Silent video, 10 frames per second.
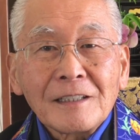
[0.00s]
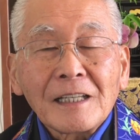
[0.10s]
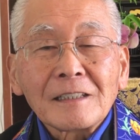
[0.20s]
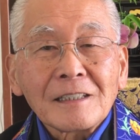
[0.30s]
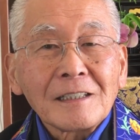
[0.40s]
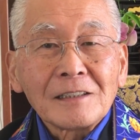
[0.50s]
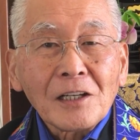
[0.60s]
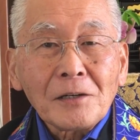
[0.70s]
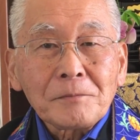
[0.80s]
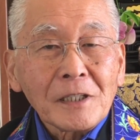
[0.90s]
that
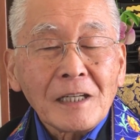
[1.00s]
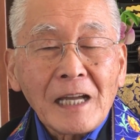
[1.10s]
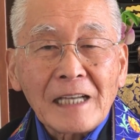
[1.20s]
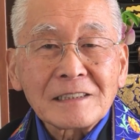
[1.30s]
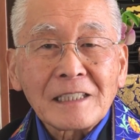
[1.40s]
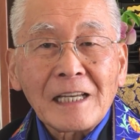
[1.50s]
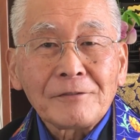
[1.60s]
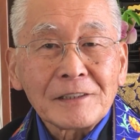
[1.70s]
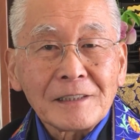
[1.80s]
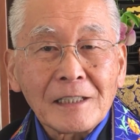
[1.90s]
an up has to
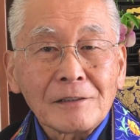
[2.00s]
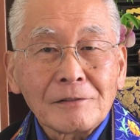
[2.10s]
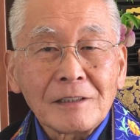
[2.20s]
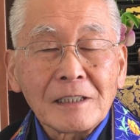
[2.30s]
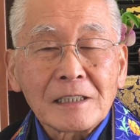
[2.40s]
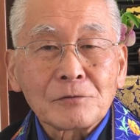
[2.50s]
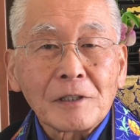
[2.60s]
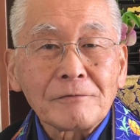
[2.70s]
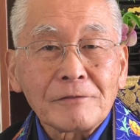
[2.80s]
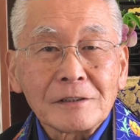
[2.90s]
have a down as
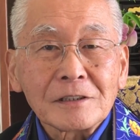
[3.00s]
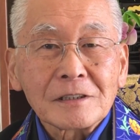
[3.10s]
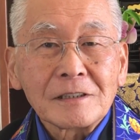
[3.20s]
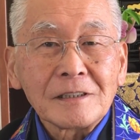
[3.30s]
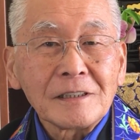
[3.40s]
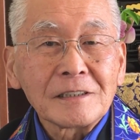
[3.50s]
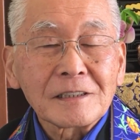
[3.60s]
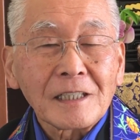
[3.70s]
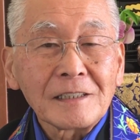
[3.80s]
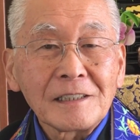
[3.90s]
reference.
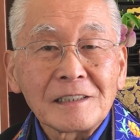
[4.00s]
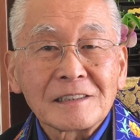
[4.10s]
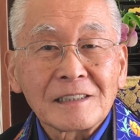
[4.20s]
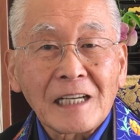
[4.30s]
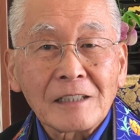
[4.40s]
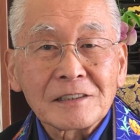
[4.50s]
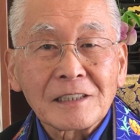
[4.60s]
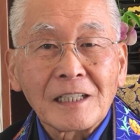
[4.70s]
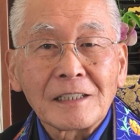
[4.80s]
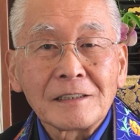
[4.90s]
Inside needs an
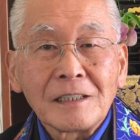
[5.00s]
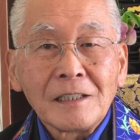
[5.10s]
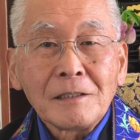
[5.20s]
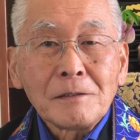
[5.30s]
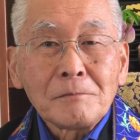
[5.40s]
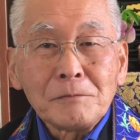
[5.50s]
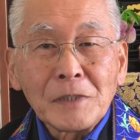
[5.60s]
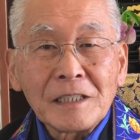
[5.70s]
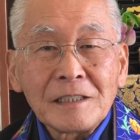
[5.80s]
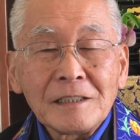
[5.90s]
outside,
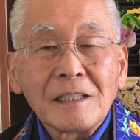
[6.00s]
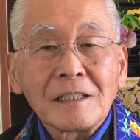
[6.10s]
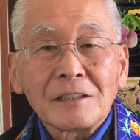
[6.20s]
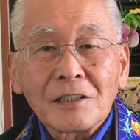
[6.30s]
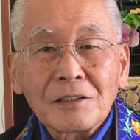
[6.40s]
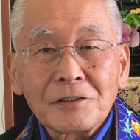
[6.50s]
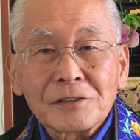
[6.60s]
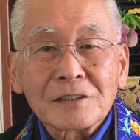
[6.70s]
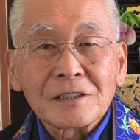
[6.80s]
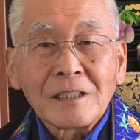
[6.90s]
me and
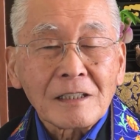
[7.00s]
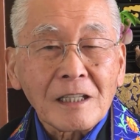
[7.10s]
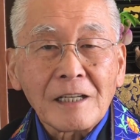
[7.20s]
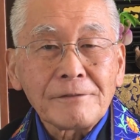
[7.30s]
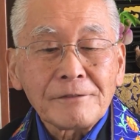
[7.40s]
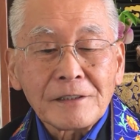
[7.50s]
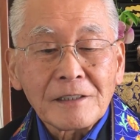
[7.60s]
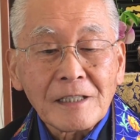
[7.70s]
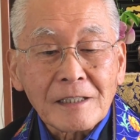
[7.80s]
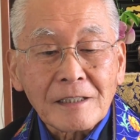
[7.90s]
others, life
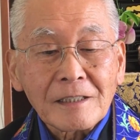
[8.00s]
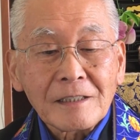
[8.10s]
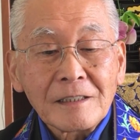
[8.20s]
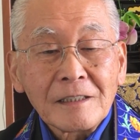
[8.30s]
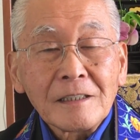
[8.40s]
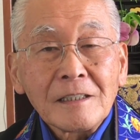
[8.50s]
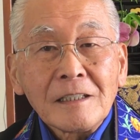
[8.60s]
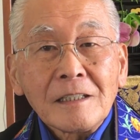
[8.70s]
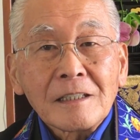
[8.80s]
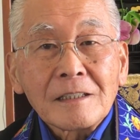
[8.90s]
and death.
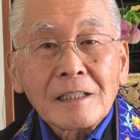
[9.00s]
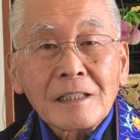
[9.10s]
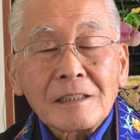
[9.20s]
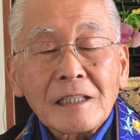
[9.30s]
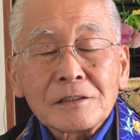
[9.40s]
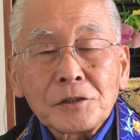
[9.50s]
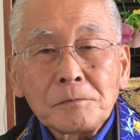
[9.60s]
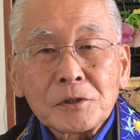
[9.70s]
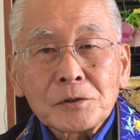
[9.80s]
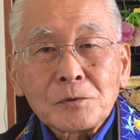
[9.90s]
And that as
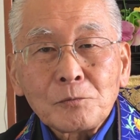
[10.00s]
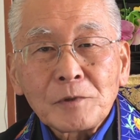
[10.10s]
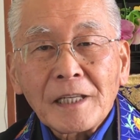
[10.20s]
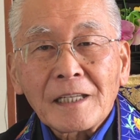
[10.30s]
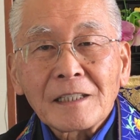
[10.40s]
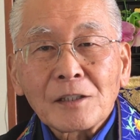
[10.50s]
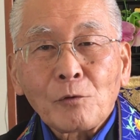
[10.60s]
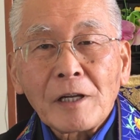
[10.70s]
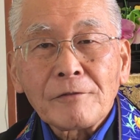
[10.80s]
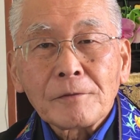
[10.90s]
humans, we can't get
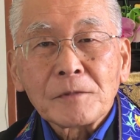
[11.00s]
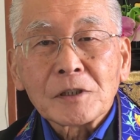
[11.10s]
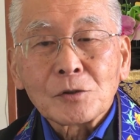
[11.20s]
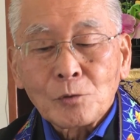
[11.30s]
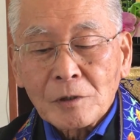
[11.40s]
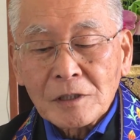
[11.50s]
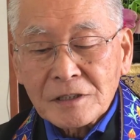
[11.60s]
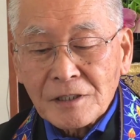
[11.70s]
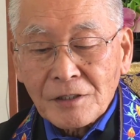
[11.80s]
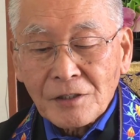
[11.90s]
away from this
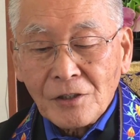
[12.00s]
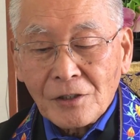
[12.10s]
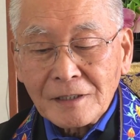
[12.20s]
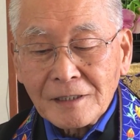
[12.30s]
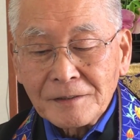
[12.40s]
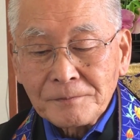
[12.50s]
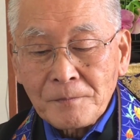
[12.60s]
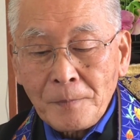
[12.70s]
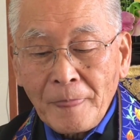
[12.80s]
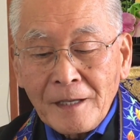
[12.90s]
dualistic thought.
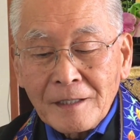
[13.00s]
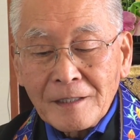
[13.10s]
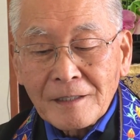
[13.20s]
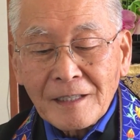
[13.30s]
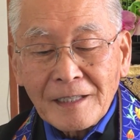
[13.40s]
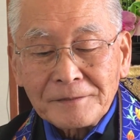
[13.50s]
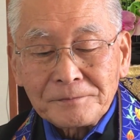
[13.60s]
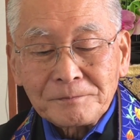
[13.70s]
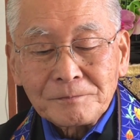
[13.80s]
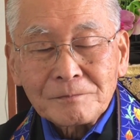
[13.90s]
And that
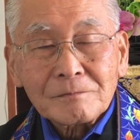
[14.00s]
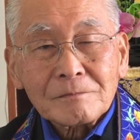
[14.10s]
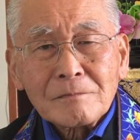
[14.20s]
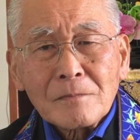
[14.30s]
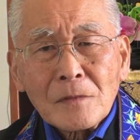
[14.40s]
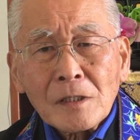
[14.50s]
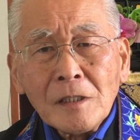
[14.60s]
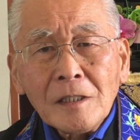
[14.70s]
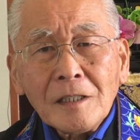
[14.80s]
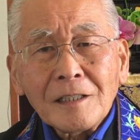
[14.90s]

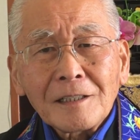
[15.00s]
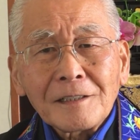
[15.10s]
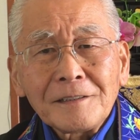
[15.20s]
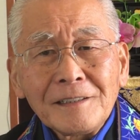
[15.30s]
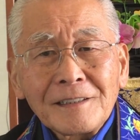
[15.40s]
uh,